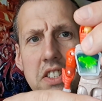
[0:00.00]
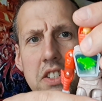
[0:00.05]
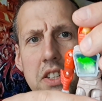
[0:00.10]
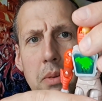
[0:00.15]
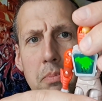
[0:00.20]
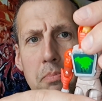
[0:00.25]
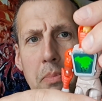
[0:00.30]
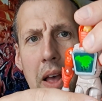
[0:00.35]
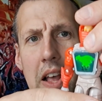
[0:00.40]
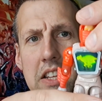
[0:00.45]
is the
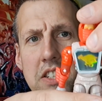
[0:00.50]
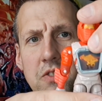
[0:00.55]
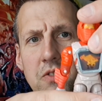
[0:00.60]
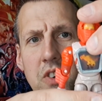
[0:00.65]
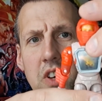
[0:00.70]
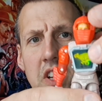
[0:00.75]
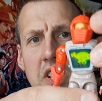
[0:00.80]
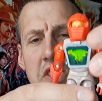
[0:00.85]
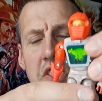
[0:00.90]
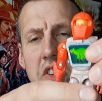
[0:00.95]
best
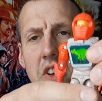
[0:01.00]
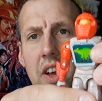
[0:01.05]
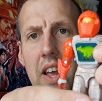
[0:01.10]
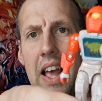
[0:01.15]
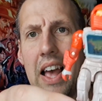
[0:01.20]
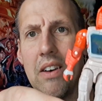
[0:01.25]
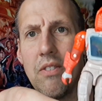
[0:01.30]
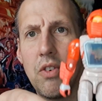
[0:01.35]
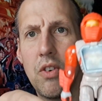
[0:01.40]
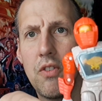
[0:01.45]
version I
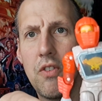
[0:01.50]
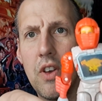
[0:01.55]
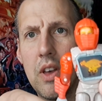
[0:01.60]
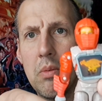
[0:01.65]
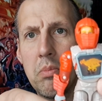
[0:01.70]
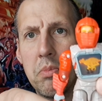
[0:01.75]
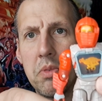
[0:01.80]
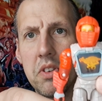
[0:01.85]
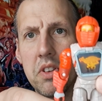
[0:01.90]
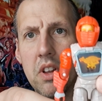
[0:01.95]
have of
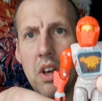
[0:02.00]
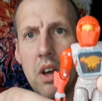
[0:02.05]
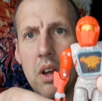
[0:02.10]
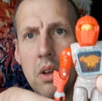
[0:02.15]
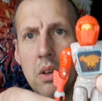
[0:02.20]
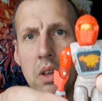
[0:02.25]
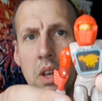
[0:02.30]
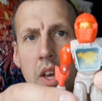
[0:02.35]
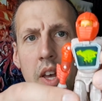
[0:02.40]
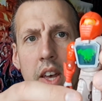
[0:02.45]
him.
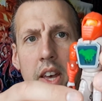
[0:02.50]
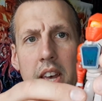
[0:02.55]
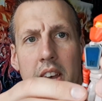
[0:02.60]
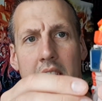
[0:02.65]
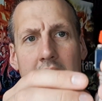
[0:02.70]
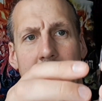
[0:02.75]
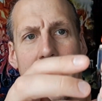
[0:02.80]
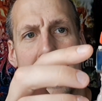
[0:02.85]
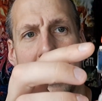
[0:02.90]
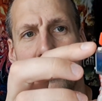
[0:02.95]
So
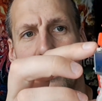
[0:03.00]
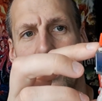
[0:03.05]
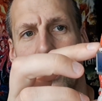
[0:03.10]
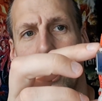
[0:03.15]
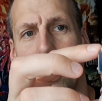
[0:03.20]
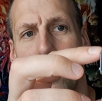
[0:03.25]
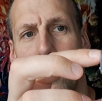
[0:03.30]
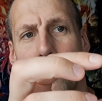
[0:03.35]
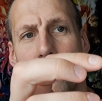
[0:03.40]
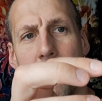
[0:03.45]
he has
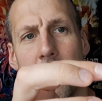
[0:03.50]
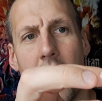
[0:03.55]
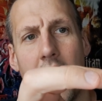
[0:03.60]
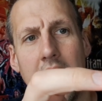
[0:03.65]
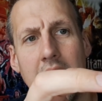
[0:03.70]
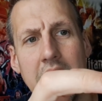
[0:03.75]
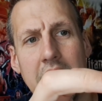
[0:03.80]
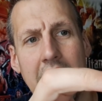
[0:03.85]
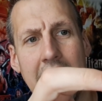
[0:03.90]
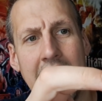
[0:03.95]
no
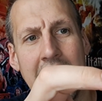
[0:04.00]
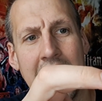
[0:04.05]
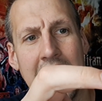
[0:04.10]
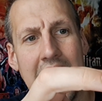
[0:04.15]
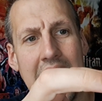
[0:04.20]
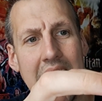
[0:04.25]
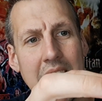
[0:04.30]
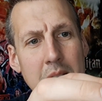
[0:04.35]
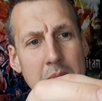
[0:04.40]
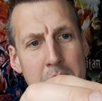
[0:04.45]
fading
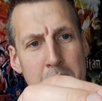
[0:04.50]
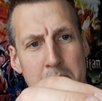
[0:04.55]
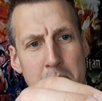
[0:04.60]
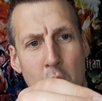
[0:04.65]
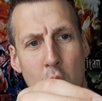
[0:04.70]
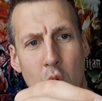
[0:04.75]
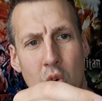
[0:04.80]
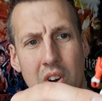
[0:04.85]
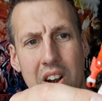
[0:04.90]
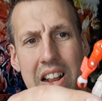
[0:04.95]

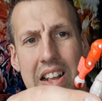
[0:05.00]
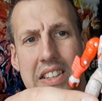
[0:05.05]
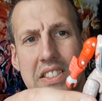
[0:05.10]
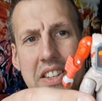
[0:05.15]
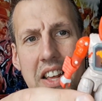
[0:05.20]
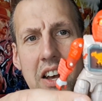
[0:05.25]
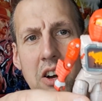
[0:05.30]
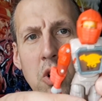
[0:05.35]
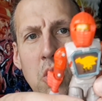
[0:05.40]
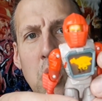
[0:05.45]
more or less
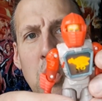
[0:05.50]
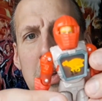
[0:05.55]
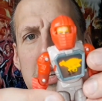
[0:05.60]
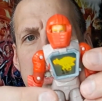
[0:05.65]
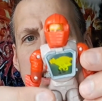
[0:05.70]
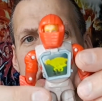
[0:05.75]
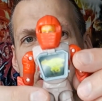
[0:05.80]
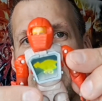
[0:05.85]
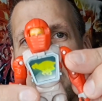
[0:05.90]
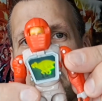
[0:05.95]
at all. He's
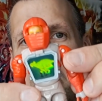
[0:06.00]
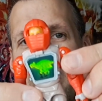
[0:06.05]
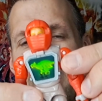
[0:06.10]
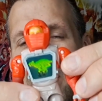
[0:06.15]
going to go back